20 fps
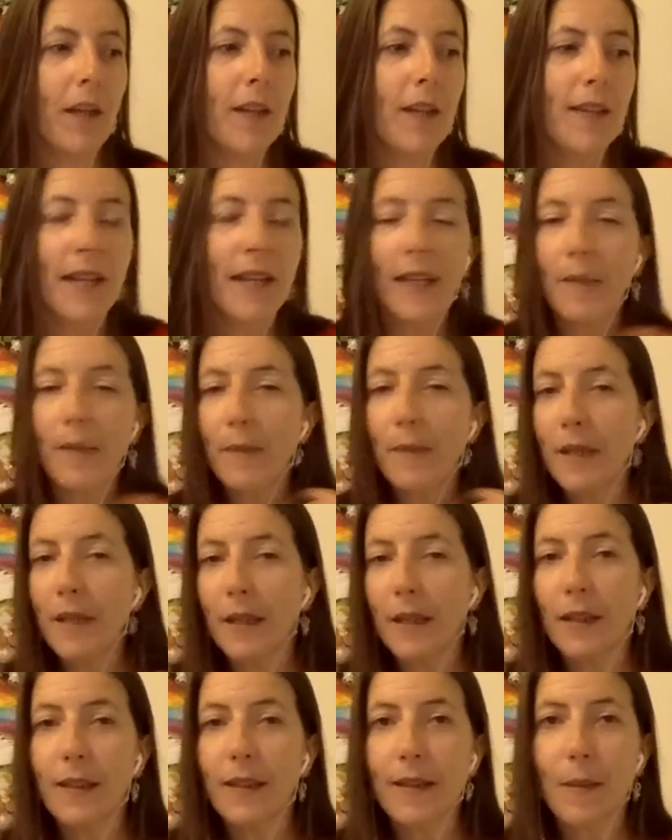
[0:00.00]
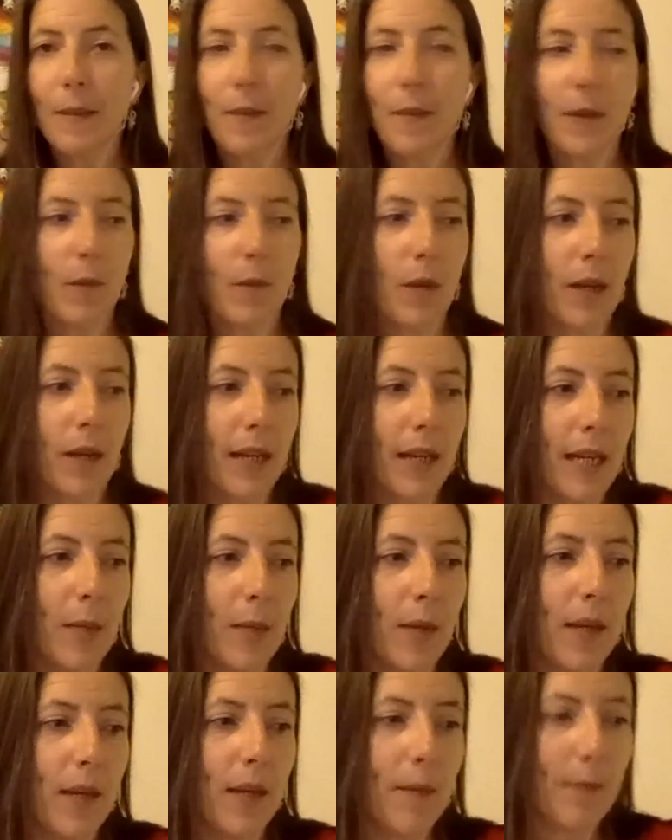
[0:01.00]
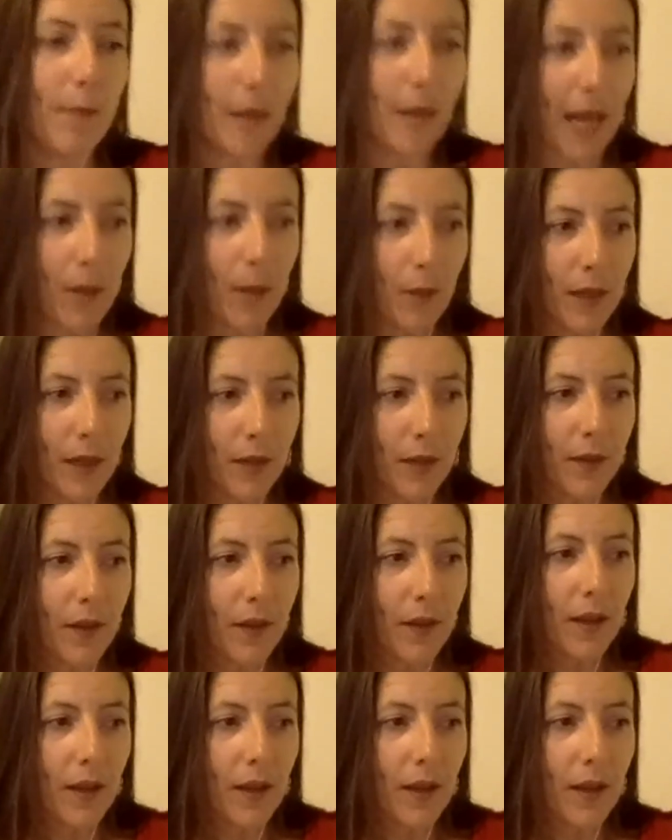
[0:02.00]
So that can be a little something, a key we can play with.